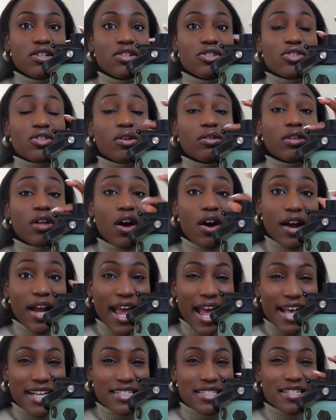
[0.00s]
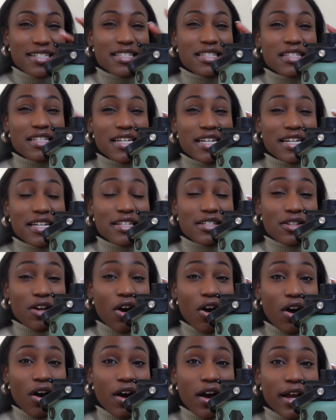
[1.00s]
So long as this lid is
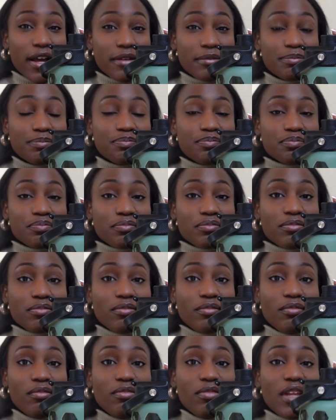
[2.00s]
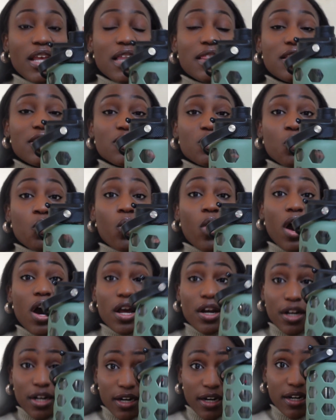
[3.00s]
on, this
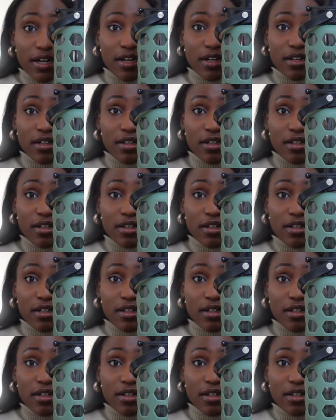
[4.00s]
water